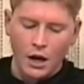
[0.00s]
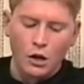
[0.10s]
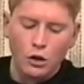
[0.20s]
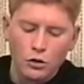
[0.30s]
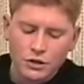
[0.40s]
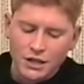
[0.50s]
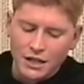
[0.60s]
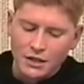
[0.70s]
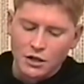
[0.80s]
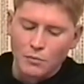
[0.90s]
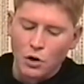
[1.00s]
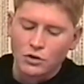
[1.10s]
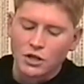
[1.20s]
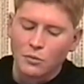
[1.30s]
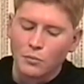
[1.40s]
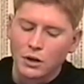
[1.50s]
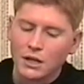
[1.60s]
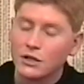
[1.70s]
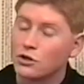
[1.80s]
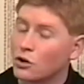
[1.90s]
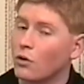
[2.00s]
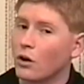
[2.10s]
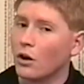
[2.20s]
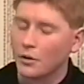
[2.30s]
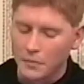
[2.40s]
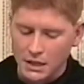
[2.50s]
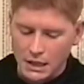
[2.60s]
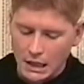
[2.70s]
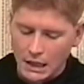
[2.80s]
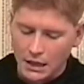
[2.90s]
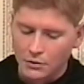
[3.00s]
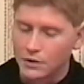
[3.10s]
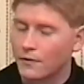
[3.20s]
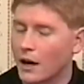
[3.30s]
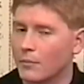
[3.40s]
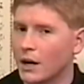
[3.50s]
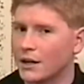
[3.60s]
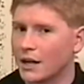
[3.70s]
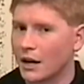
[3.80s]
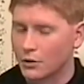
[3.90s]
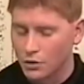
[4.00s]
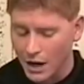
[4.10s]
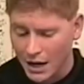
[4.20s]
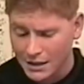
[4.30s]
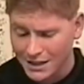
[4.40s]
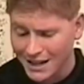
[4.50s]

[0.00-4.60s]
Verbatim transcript: Lucy is the most complete so-called missing link. It was found by Donald Johansson in